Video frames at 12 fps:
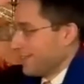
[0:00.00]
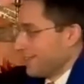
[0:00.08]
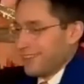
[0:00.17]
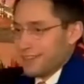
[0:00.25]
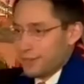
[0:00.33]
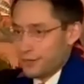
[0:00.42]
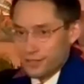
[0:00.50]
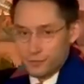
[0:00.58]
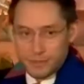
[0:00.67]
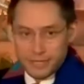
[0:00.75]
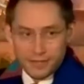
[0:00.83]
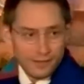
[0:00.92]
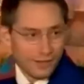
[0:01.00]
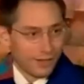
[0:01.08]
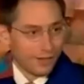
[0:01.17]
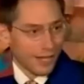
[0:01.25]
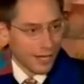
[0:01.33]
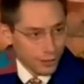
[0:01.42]
There has been a
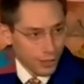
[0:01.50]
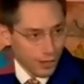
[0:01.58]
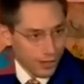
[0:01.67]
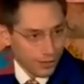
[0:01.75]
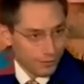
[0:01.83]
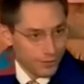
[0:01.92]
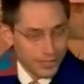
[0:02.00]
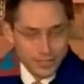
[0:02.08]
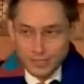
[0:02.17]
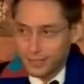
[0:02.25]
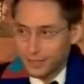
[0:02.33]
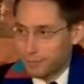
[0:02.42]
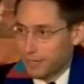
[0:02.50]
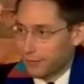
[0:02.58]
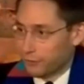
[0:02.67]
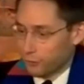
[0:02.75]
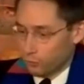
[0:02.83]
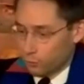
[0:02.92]
lot of talk recently about
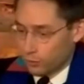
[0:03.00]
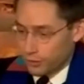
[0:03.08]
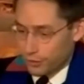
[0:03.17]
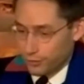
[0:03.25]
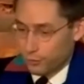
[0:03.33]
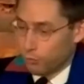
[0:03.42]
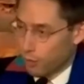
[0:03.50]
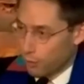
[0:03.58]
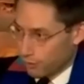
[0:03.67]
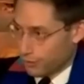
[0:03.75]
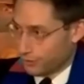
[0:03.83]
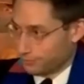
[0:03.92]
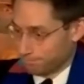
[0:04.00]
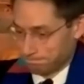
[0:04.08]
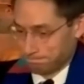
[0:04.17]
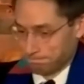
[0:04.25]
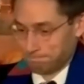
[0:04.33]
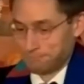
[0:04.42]
the word woke.
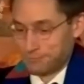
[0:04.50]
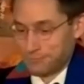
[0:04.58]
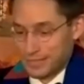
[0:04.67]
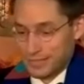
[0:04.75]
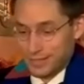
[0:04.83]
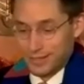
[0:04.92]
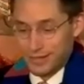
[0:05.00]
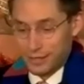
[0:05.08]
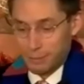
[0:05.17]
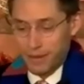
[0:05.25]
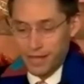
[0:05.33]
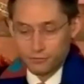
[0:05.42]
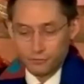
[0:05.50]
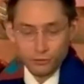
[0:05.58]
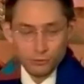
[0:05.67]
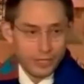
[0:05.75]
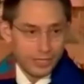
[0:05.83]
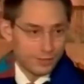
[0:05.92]
In the past few
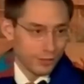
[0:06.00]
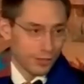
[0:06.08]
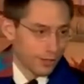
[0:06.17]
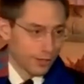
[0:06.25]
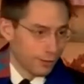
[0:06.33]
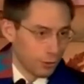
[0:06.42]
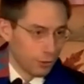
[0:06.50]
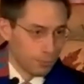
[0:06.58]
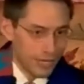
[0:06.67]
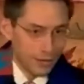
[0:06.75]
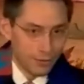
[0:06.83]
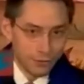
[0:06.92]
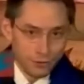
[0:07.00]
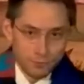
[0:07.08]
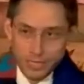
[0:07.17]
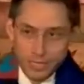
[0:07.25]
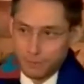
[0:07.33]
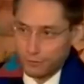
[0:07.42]
weeks, our hometown
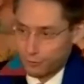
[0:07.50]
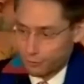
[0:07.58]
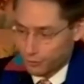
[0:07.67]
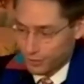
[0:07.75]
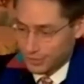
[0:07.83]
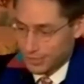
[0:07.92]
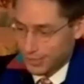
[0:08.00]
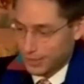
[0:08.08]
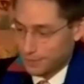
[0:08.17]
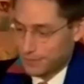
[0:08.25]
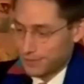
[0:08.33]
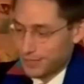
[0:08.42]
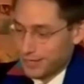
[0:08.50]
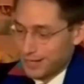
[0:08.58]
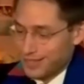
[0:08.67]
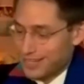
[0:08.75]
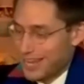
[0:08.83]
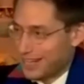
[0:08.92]
newspaper, the New York Times,
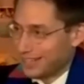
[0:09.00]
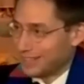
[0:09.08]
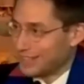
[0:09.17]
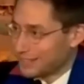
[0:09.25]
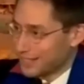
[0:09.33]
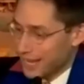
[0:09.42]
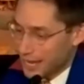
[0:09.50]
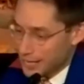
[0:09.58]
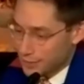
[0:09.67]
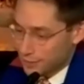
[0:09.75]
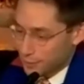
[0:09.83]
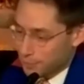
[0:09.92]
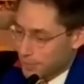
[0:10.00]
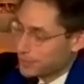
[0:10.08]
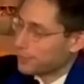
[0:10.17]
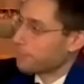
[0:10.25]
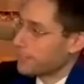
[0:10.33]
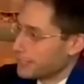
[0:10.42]
has had at least 8
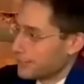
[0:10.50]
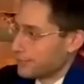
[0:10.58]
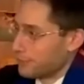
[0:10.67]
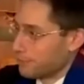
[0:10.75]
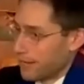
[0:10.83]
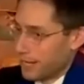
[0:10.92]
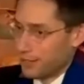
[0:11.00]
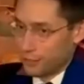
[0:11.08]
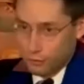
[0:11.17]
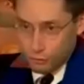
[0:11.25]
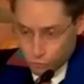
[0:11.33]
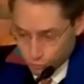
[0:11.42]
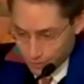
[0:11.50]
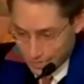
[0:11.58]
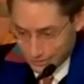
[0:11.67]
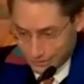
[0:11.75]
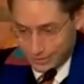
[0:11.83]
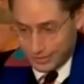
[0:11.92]
opinion pieces about it directly.